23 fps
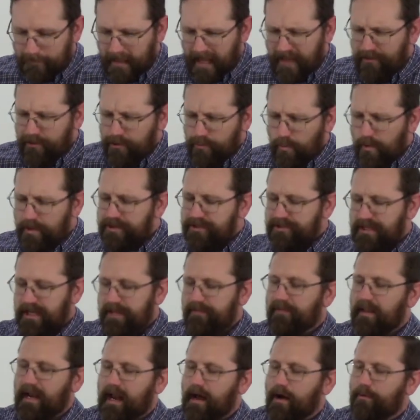And there's one
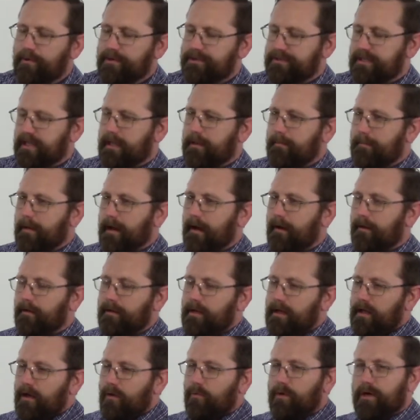scene that I always think about
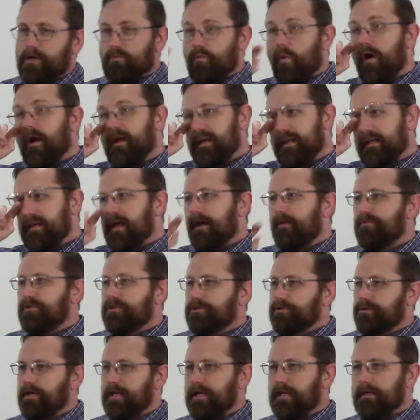where he's walking down the
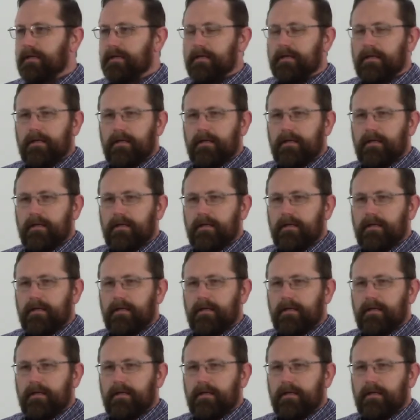street,